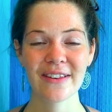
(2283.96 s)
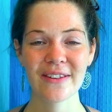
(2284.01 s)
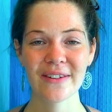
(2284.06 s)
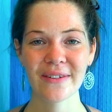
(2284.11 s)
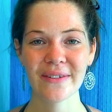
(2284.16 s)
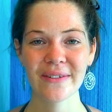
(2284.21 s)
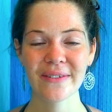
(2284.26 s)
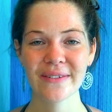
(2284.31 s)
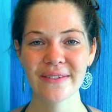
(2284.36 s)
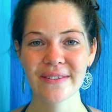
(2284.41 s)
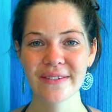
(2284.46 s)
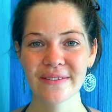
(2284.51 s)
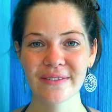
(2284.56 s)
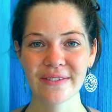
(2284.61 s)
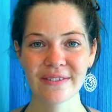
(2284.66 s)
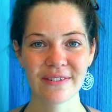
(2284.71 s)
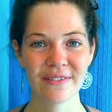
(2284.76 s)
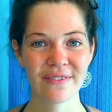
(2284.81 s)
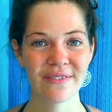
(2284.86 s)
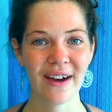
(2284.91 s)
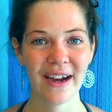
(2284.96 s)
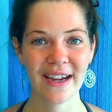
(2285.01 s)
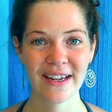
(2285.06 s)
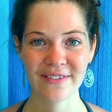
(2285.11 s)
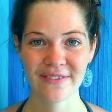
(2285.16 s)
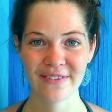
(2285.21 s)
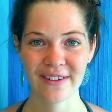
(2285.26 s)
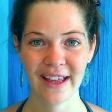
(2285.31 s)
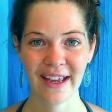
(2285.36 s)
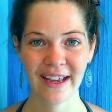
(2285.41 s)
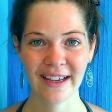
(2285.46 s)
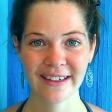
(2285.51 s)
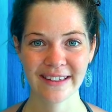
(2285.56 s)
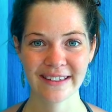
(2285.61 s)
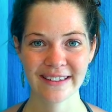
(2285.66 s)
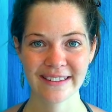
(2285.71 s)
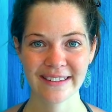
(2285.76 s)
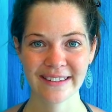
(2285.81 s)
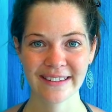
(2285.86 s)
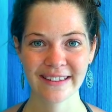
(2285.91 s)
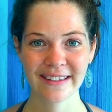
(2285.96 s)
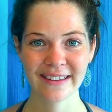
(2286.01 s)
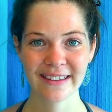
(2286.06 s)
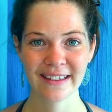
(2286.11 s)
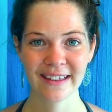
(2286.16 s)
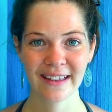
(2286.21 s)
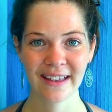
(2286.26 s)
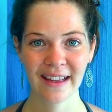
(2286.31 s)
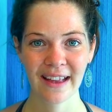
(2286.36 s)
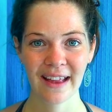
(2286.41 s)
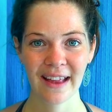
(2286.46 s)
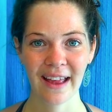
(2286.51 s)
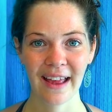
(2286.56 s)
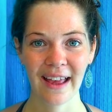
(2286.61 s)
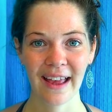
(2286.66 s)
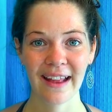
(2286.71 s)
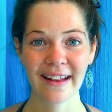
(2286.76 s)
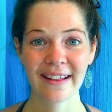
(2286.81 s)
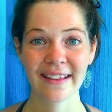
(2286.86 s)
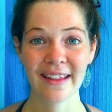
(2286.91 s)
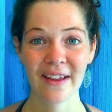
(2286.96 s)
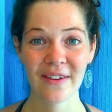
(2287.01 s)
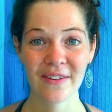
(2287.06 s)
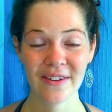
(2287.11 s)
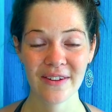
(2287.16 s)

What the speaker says: tall with a white flag, and tell